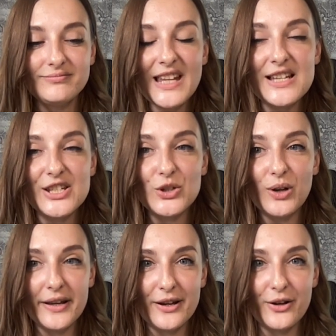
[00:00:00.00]
So
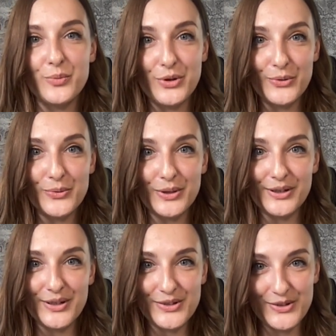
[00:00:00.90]
I hope you
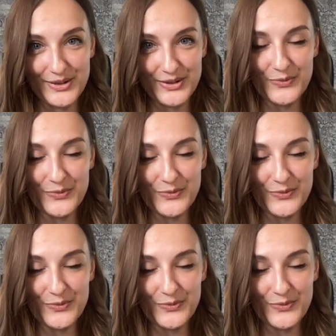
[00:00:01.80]
will do it.